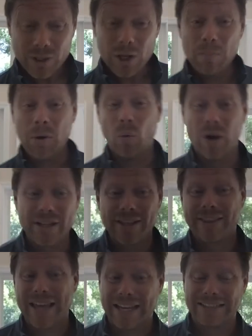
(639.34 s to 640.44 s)
But one of the
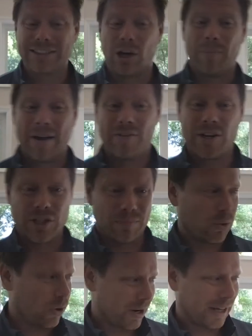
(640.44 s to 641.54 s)
things on my vision
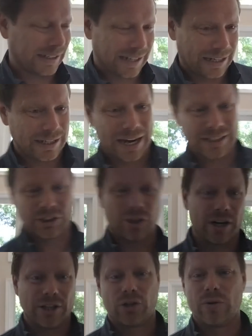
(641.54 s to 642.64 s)
board I, I, I
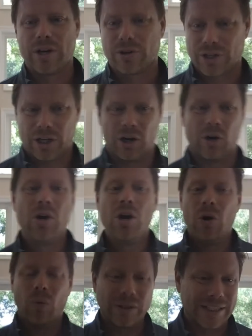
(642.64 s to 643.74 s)
started two years ago
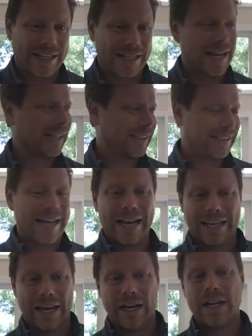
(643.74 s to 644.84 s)
was, in the next
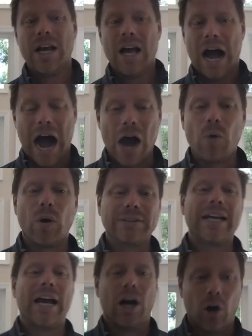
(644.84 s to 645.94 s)
decade, I want to
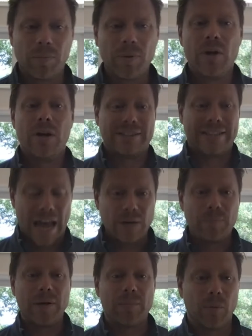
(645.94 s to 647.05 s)
help ten
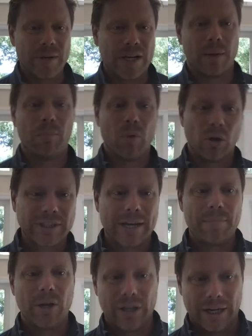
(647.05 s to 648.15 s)
people become
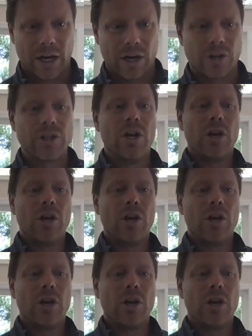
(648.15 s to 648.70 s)
multimillionaires